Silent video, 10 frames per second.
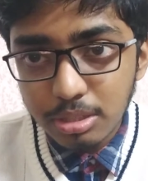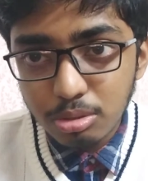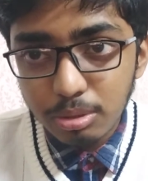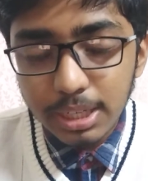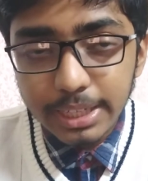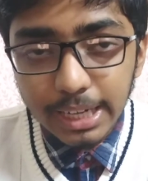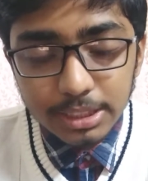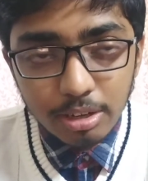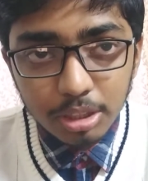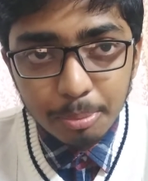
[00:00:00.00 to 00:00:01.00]
So it gets
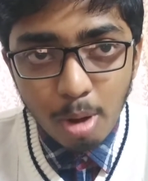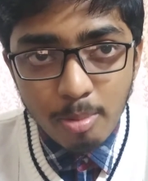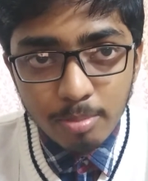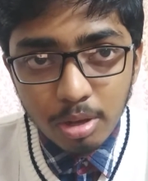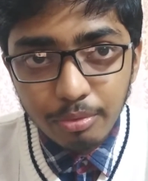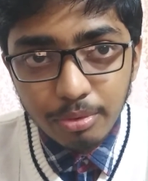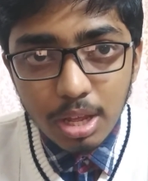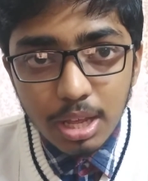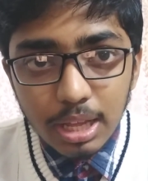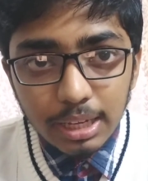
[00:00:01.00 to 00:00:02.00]
around the problem of,
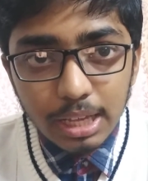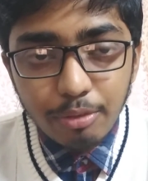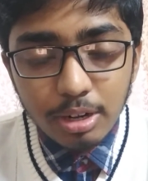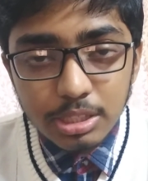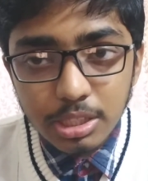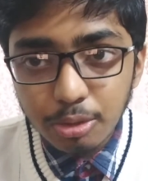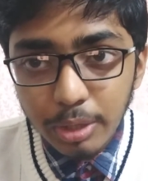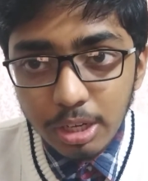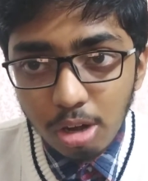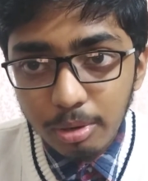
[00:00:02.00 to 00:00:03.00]
like for instance,
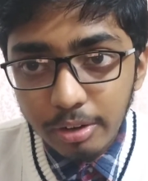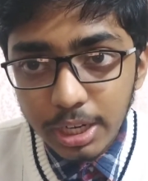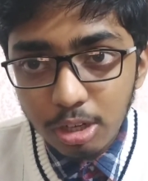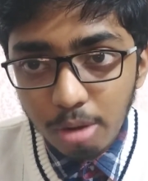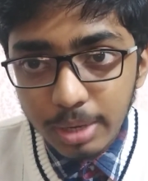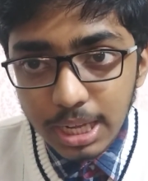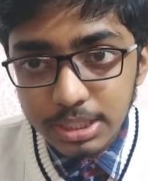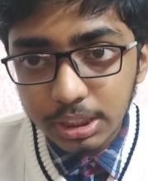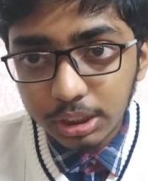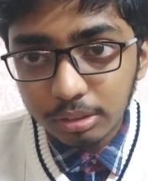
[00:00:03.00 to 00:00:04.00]

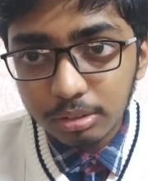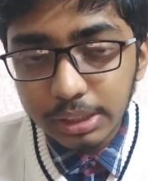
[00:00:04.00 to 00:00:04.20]
renormalization.